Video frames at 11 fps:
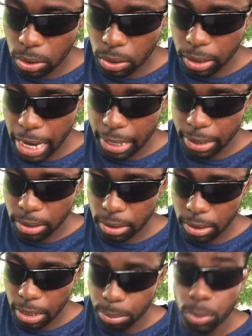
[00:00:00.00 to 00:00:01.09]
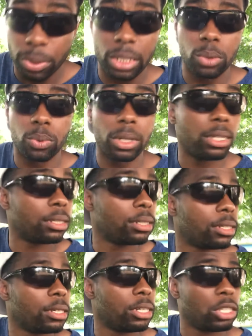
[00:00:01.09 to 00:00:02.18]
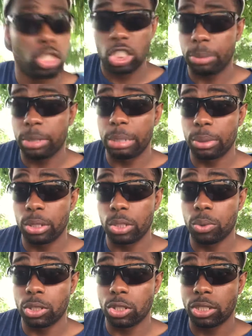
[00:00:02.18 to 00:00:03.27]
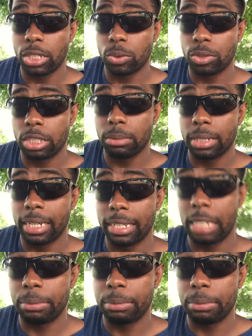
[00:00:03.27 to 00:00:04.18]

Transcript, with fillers: Ducalis, Apariki 1. Somebody brother wishes shall tweet them yet again.